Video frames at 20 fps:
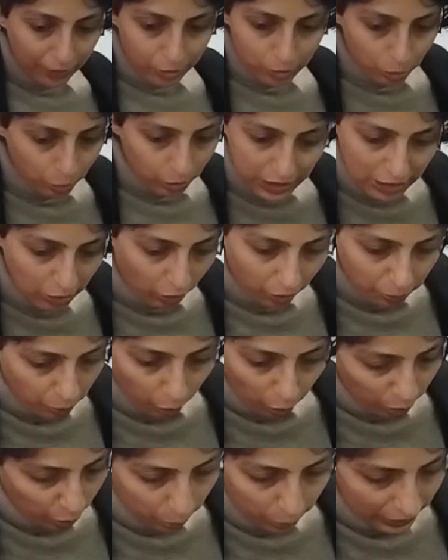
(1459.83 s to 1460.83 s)
Totally on
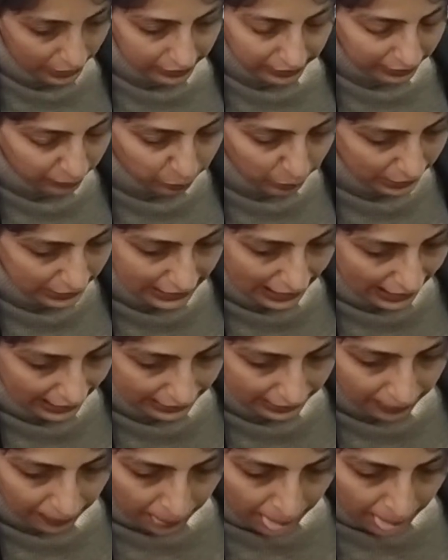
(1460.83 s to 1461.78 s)
board with that.